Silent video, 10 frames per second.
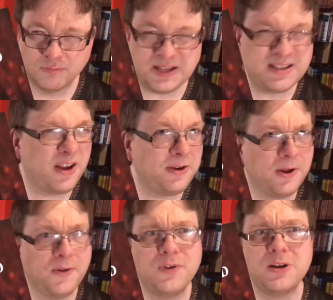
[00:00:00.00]
It's not
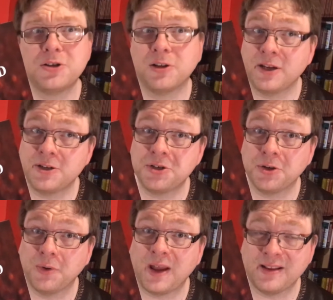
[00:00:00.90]
an official
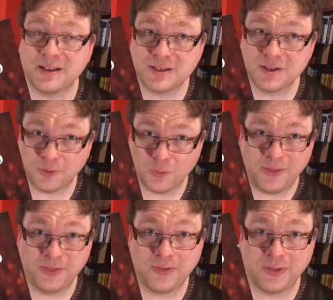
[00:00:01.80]
issue, and it's not
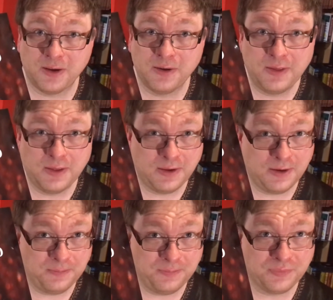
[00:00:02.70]
one that the
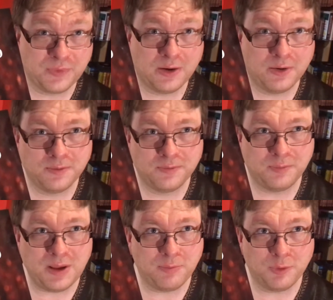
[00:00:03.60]

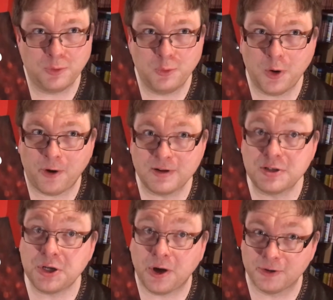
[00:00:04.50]
people who are in
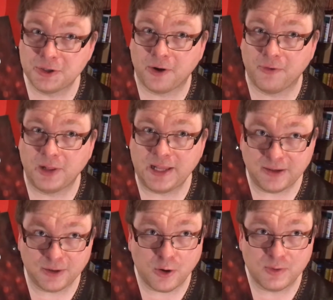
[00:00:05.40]
charge of
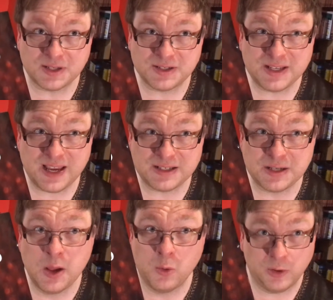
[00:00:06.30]
Leonard Cohen's
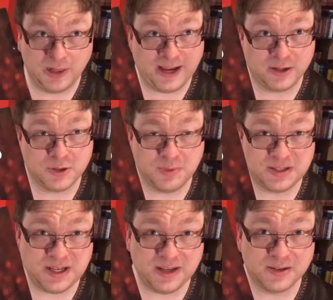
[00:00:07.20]
estates would like to be
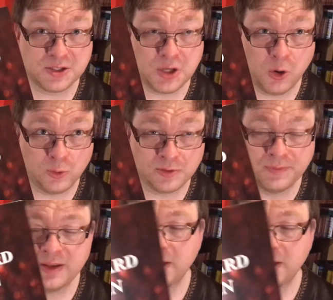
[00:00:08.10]
seen sold.